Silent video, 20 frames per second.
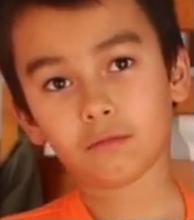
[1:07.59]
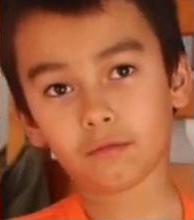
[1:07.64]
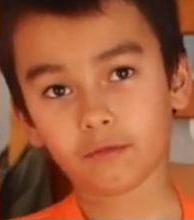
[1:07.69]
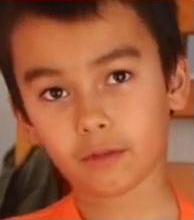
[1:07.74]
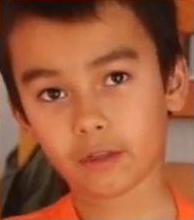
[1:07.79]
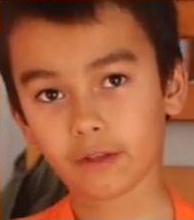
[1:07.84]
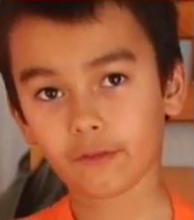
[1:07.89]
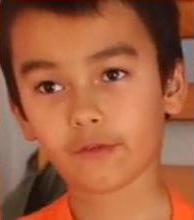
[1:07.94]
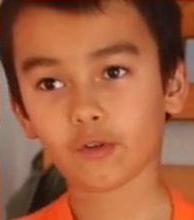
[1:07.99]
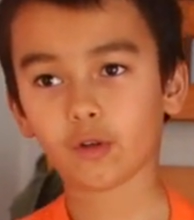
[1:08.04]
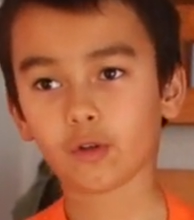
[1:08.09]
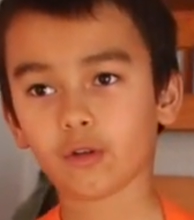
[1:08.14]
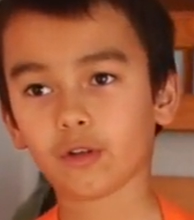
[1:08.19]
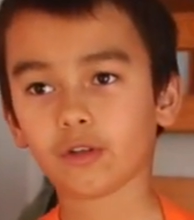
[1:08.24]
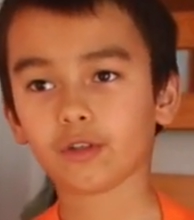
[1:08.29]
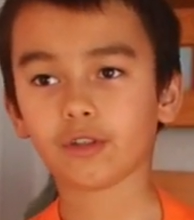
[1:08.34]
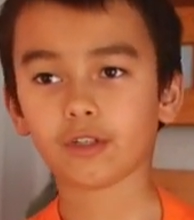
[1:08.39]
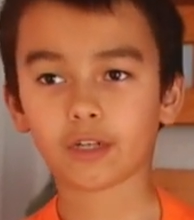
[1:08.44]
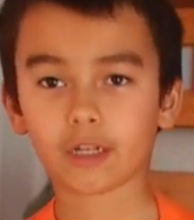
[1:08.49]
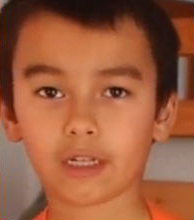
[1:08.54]
You're going
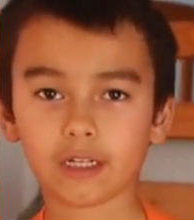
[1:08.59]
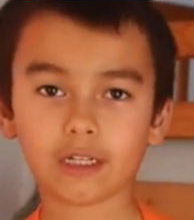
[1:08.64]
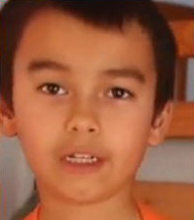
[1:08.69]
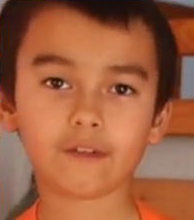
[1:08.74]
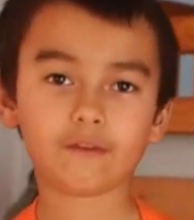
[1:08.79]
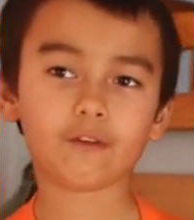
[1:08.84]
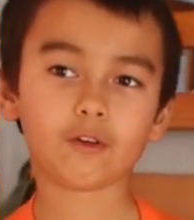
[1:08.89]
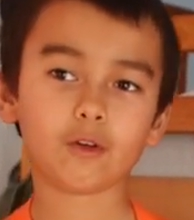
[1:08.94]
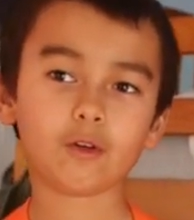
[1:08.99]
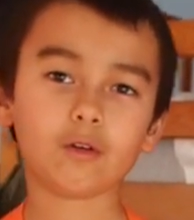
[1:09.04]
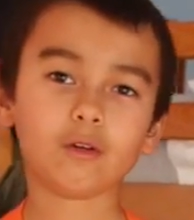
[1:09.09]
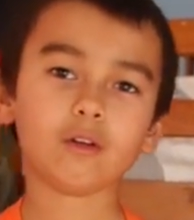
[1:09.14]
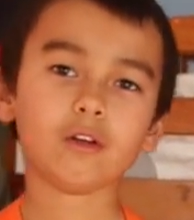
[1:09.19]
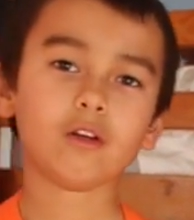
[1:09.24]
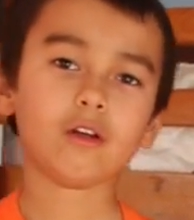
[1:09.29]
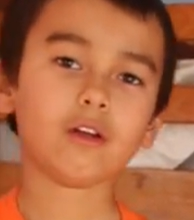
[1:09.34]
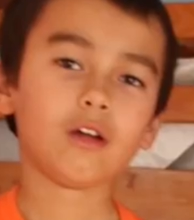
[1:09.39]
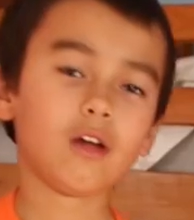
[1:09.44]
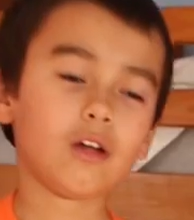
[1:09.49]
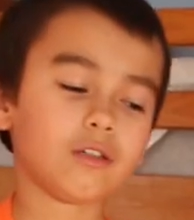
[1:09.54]
to need food.
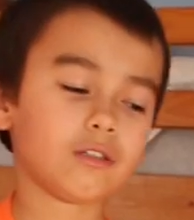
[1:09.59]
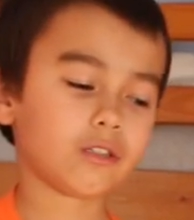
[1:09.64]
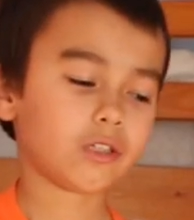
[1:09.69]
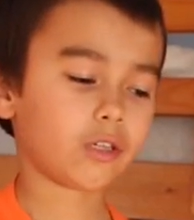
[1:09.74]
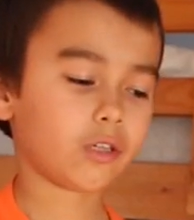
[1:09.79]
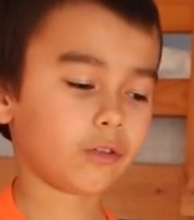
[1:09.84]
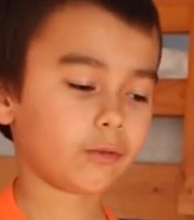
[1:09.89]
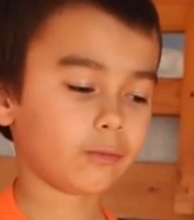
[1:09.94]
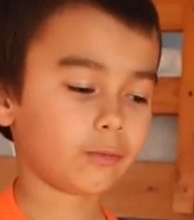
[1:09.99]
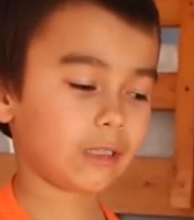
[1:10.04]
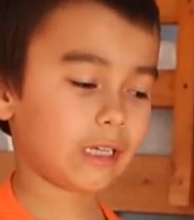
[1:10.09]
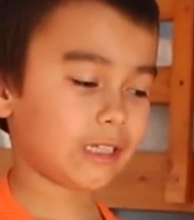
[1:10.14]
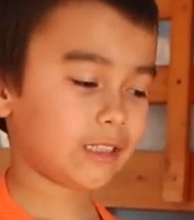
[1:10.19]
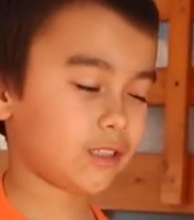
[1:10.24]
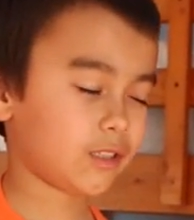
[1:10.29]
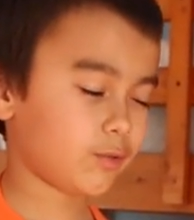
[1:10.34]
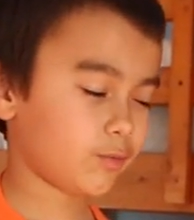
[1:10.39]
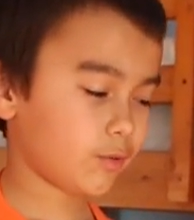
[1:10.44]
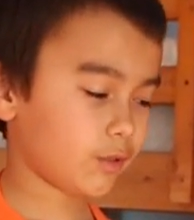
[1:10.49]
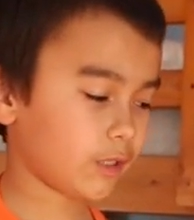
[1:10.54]
So
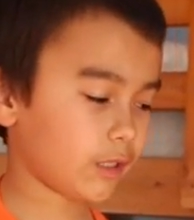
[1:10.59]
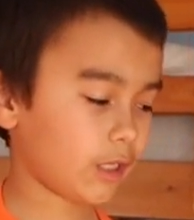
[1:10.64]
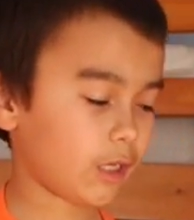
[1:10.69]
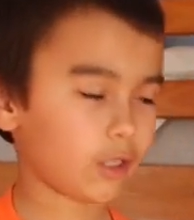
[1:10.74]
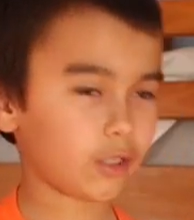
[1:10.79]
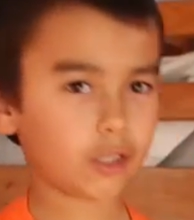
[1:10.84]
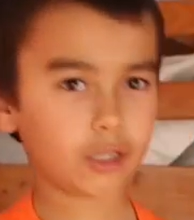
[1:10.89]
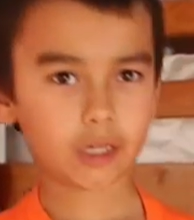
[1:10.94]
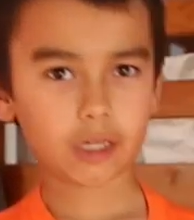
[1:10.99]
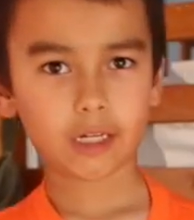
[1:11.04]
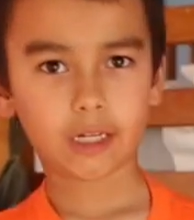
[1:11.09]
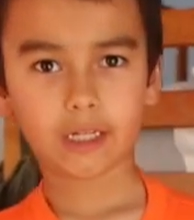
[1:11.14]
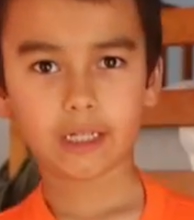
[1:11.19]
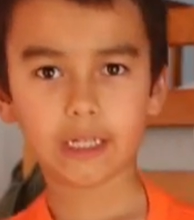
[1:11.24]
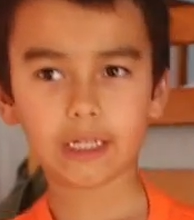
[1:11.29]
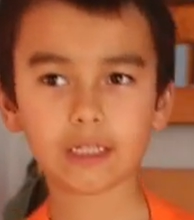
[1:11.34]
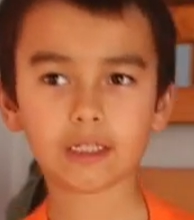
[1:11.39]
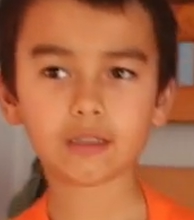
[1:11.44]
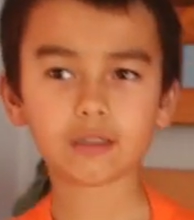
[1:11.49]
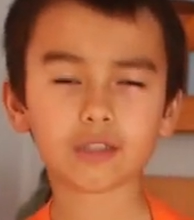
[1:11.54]
that's really all you're going to
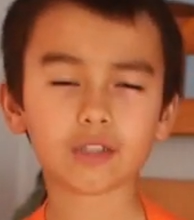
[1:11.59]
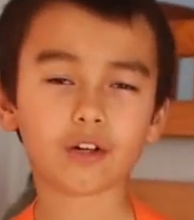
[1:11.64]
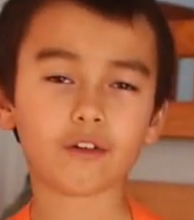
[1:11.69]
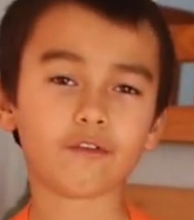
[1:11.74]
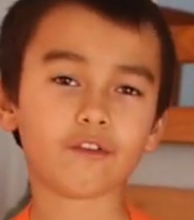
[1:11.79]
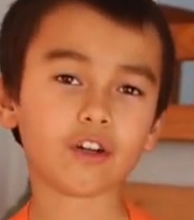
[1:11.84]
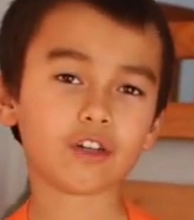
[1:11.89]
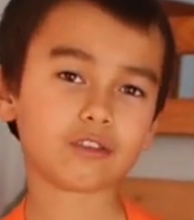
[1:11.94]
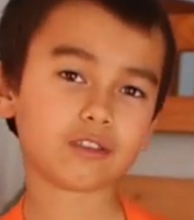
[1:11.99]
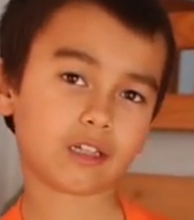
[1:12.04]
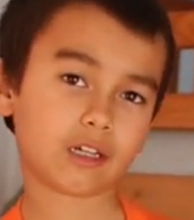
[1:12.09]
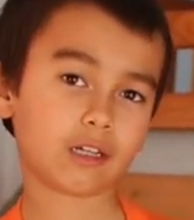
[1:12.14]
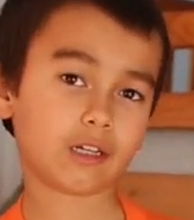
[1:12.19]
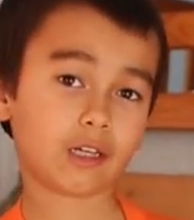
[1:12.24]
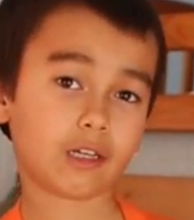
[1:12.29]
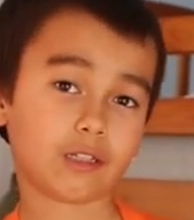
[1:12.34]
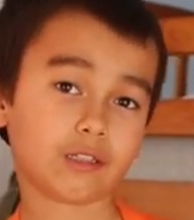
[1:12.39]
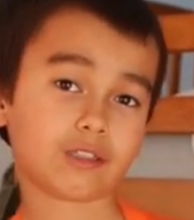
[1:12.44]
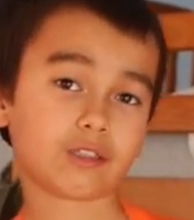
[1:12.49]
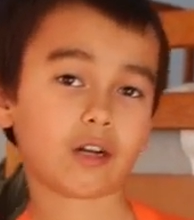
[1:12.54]
need. So first I'm going
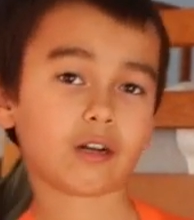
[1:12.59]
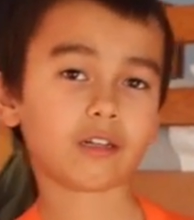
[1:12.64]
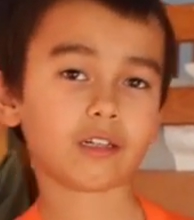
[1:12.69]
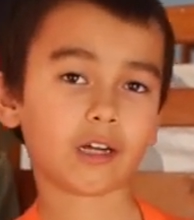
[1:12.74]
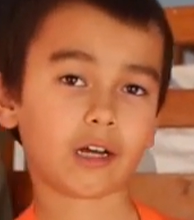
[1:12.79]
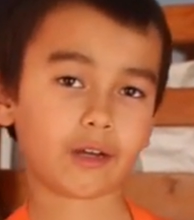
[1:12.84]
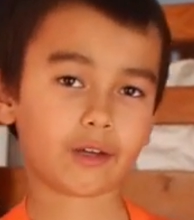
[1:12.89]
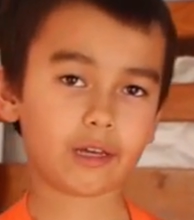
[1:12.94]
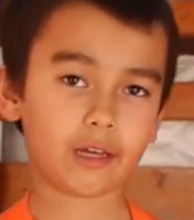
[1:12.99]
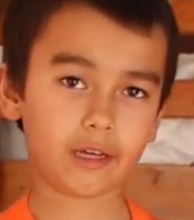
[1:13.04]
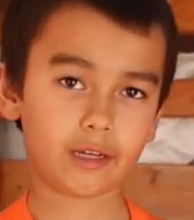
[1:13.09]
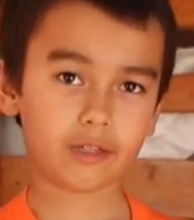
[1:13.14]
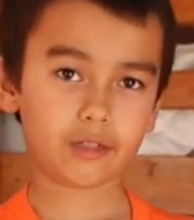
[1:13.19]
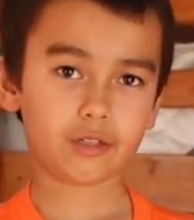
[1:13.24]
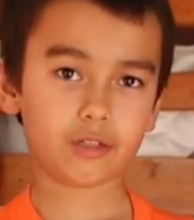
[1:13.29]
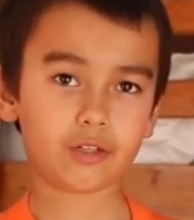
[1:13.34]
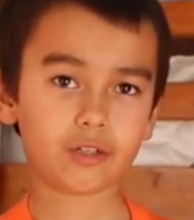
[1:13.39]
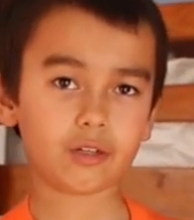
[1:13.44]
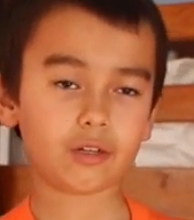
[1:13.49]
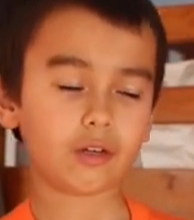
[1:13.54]
to get started on the
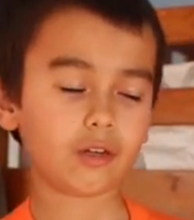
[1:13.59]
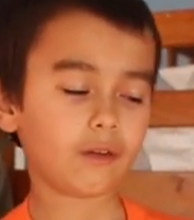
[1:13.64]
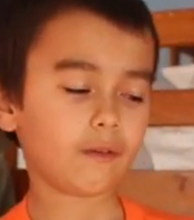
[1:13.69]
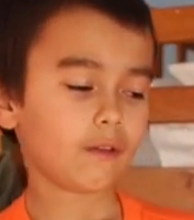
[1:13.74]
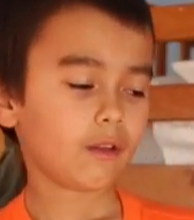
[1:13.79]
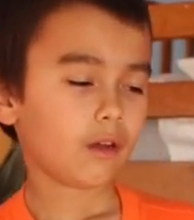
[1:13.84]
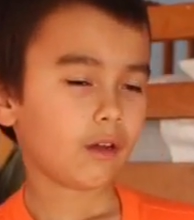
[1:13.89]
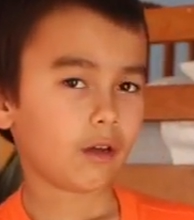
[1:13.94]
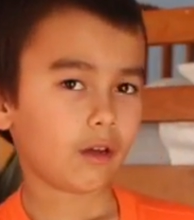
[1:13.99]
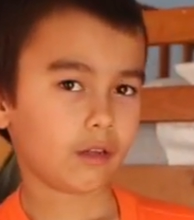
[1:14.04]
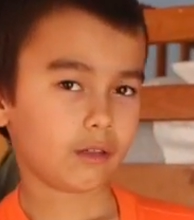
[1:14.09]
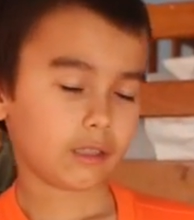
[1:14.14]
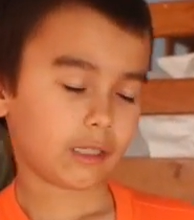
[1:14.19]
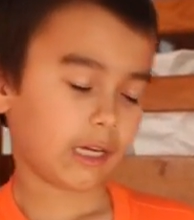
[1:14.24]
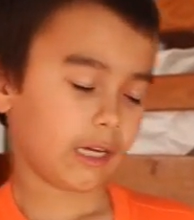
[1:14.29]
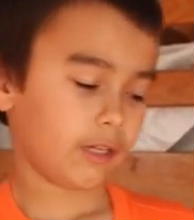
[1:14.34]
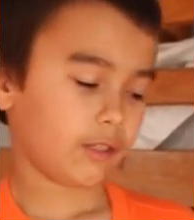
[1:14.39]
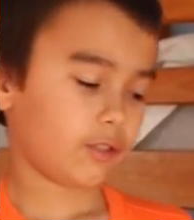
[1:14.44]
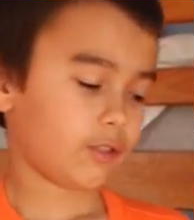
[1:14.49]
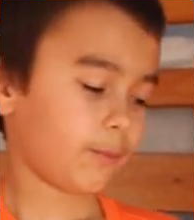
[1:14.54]

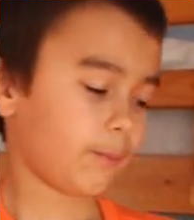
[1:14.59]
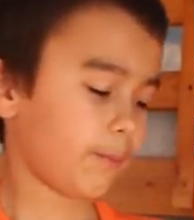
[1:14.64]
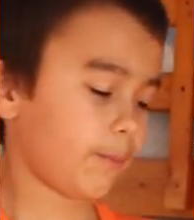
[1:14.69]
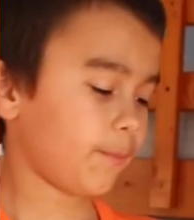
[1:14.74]
cage.